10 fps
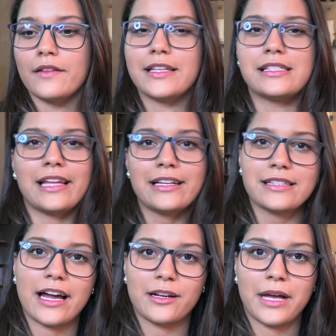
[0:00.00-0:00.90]
This next
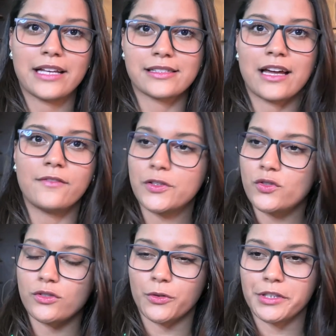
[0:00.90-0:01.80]
item has kind of a
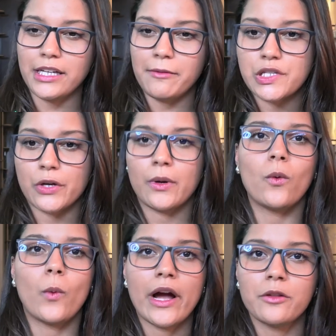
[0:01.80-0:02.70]
story. So a
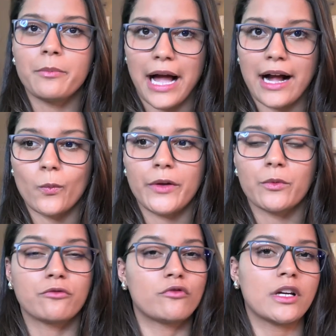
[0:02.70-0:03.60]
while back, we
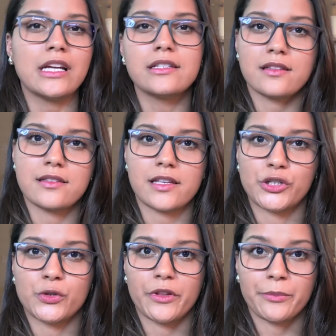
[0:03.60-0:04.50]
were running into this
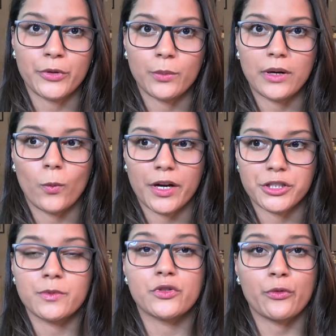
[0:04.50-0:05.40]
issue with Pluma where
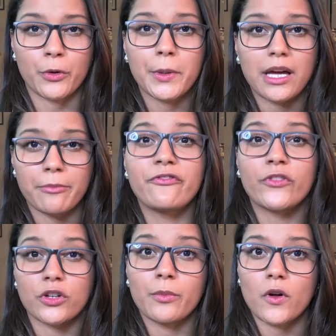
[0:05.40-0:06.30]
she was throwing up
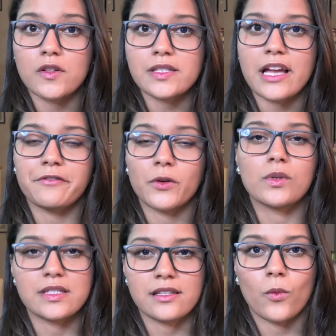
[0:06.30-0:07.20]
fur balls every
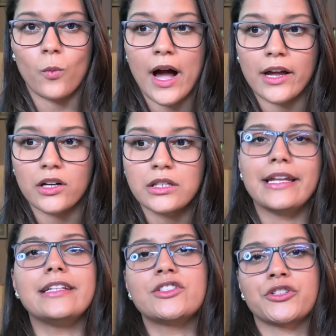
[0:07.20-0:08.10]
once in a while.
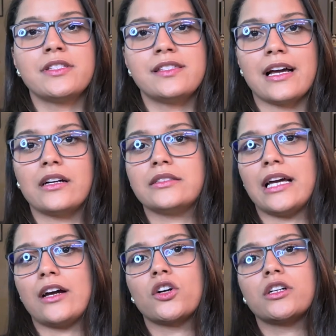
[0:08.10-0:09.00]
It turns out
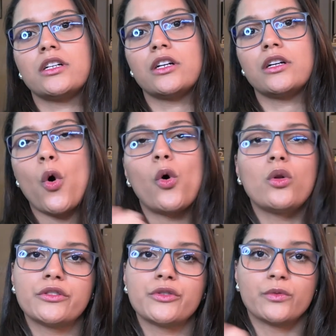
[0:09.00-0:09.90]
that her
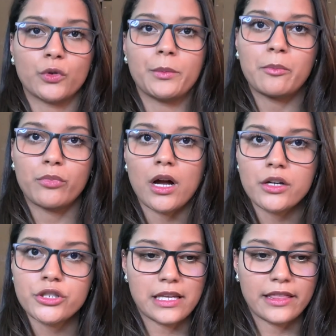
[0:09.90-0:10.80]
old grooming
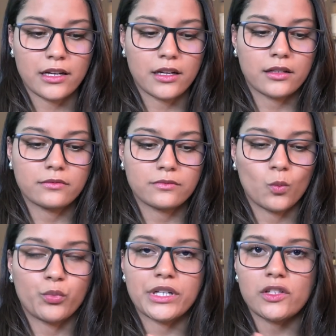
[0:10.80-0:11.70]
brush, the
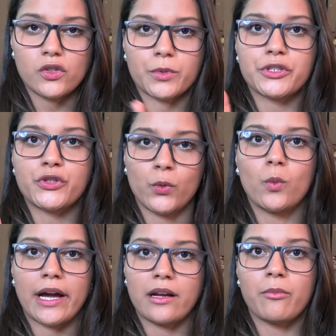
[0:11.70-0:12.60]
bristles were too
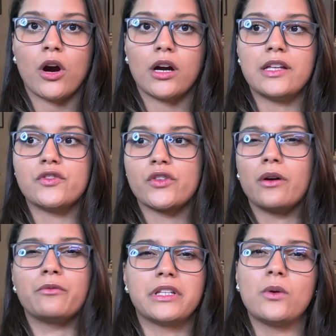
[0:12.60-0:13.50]
wide apart, and so
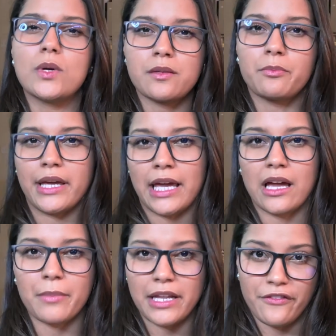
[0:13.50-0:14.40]
it really wasn't picking
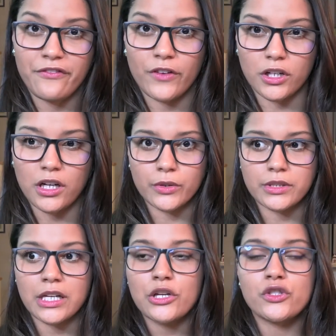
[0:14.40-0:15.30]
up any fur.
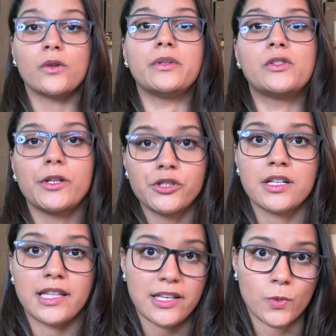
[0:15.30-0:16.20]
So we switched to
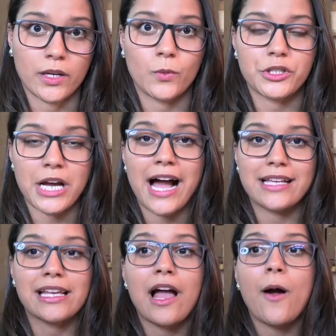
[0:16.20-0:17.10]
this one, which
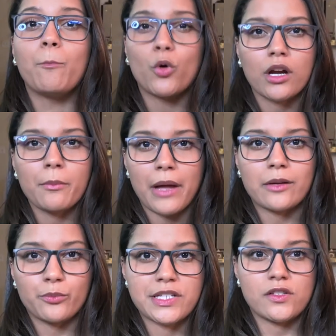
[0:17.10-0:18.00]
has more
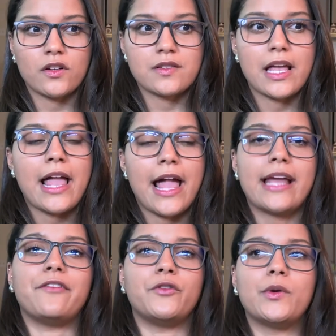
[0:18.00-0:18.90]
compact bristles, and
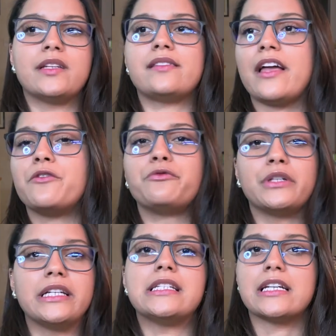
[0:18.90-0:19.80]
I've noticed that it
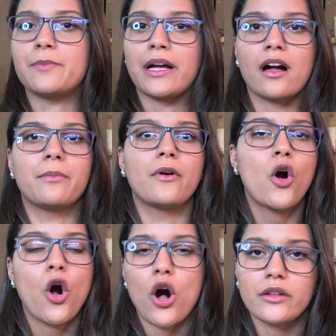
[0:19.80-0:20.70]
really does pick up
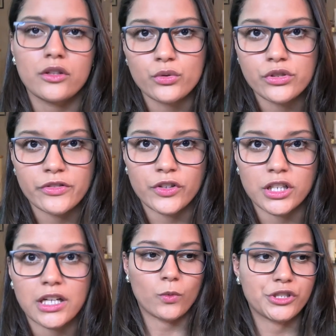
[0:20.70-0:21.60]
all the loose
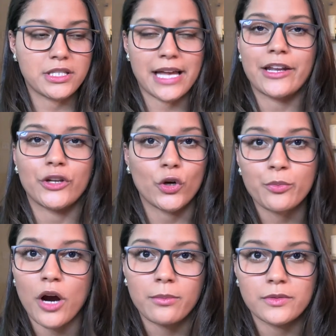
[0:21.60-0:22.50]
fur. She's had no
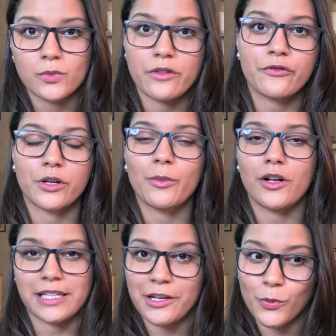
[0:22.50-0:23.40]
problems with fur
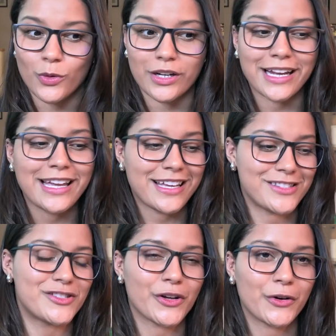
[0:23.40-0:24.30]
balls anymore,
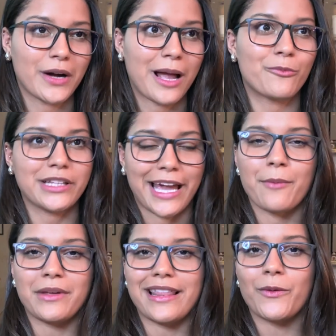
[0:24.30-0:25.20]
and so I'm really
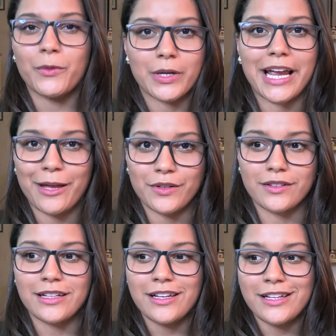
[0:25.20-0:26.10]
happy that we were
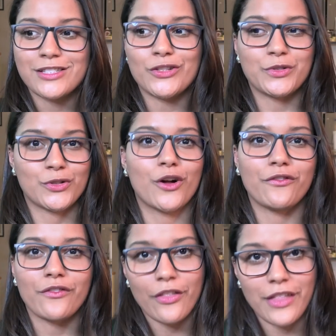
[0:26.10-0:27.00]
able to
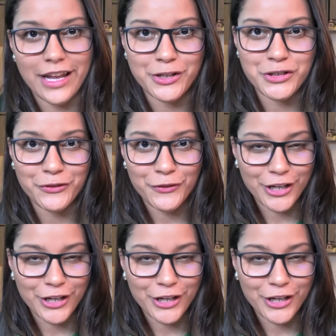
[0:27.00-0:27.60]
resolve that issue for